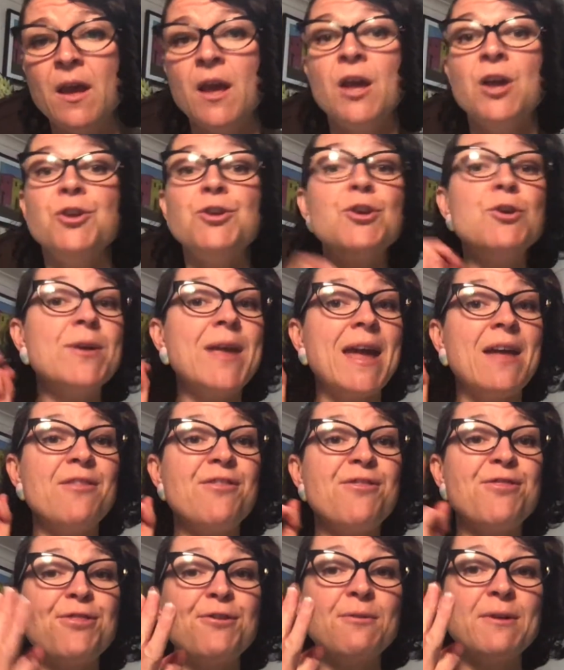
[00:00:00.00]
You
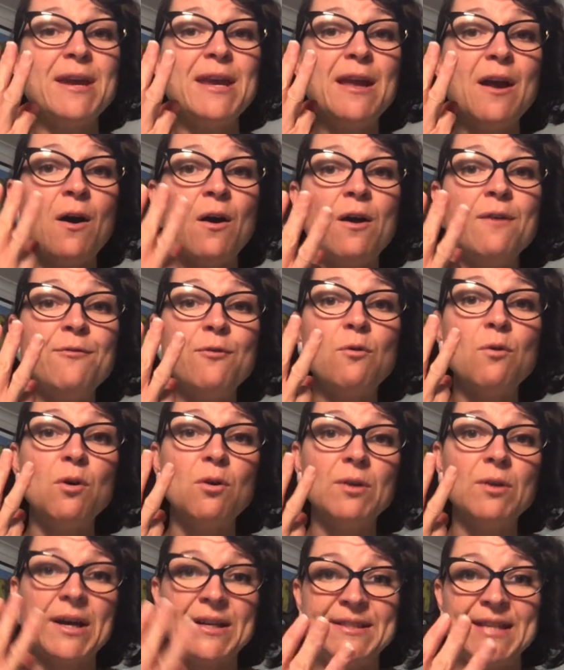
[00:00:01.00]
get 3
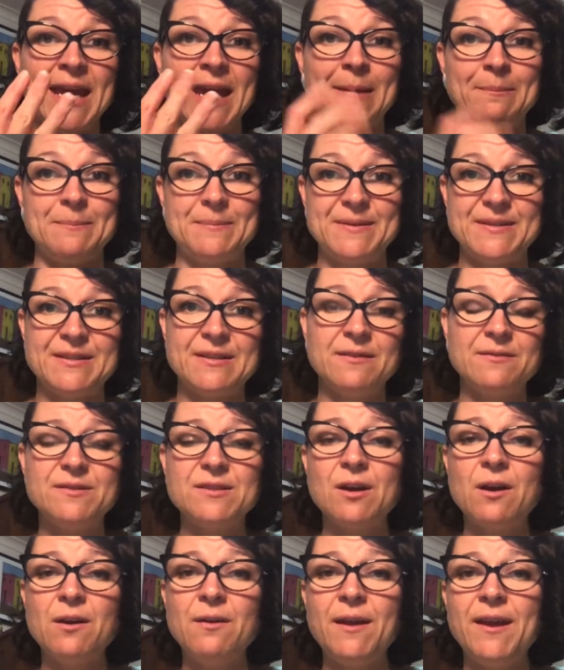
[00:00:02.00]
overall attempts.
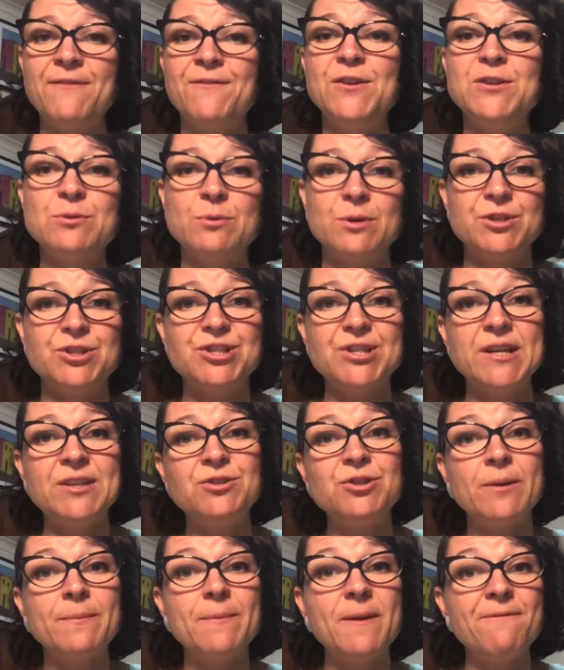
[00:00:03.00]
So if you do a
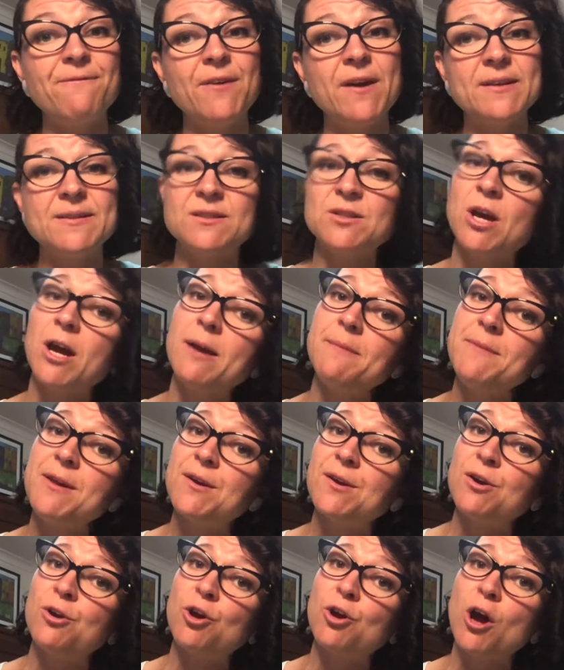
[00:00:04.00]
shit job the first time,
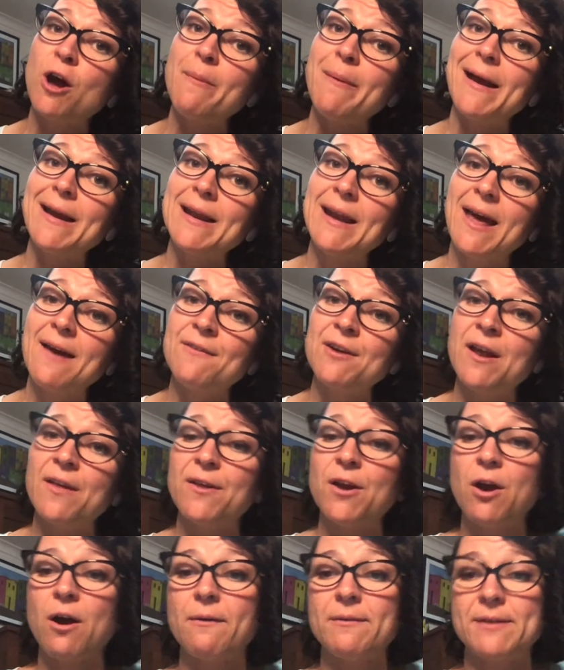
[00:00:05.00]
you can go back and have
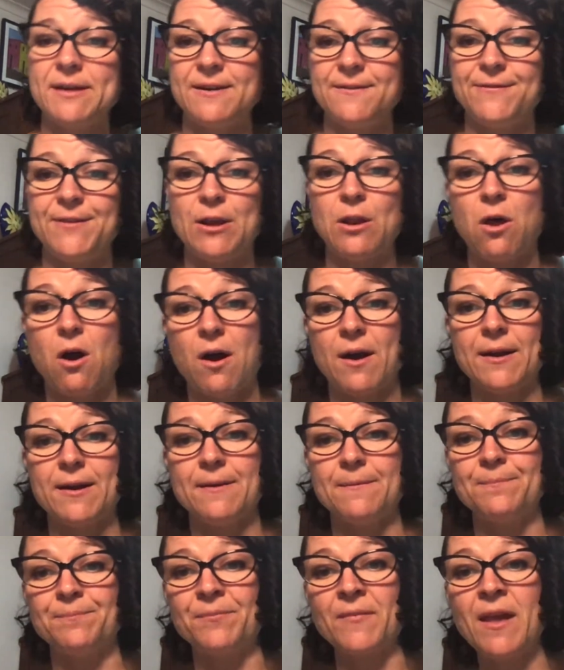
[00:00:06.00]
another go at it if you
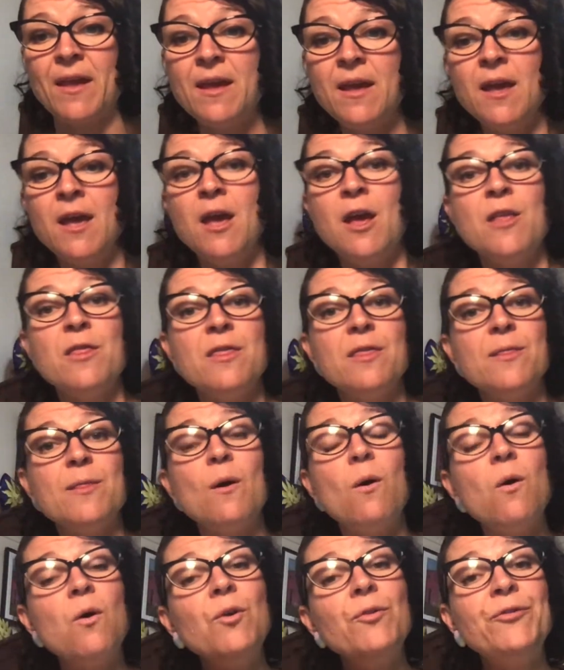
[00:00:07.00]
like.
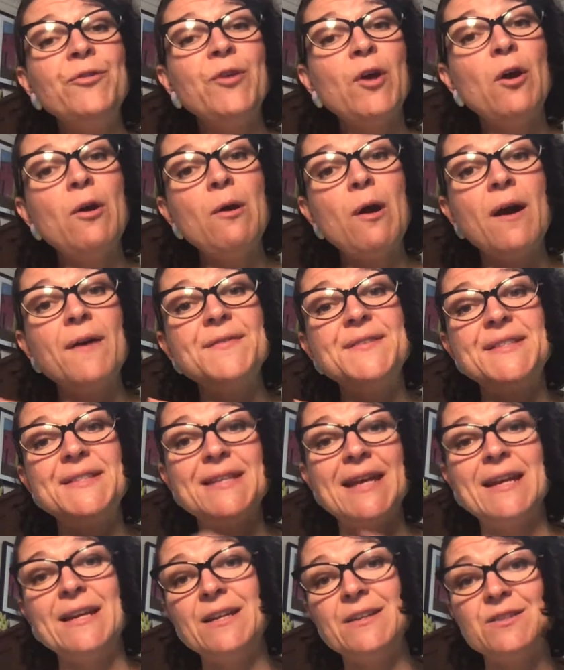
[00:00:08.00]
Also, I've
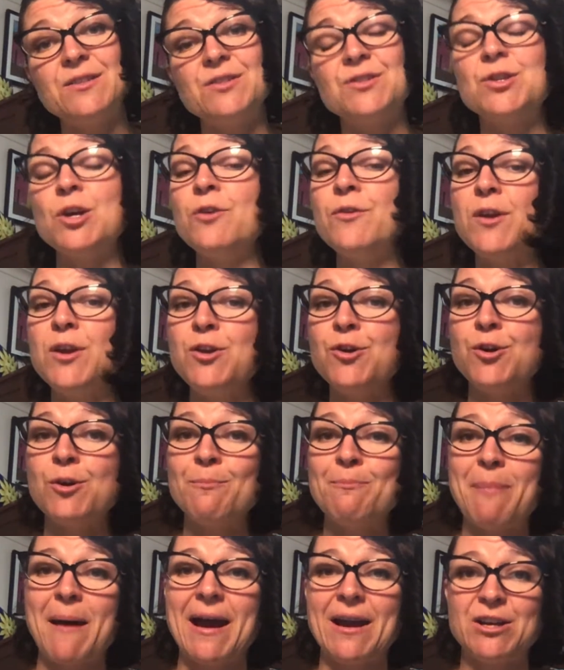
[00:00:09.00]
set it so that you
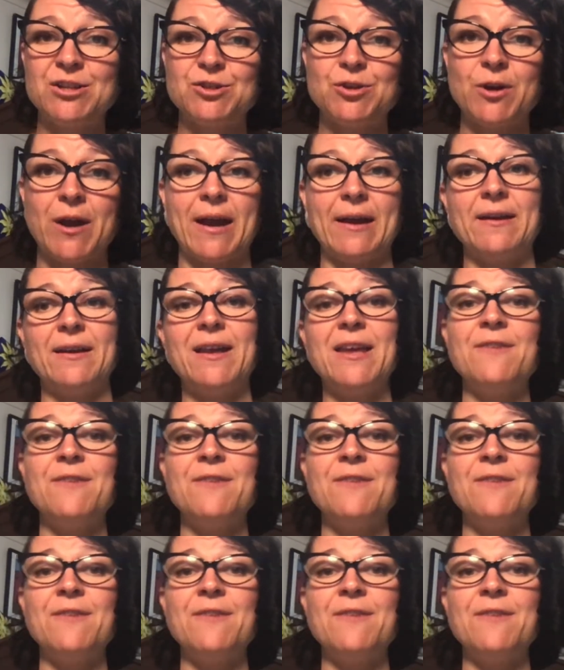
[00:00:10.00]
can backtrack.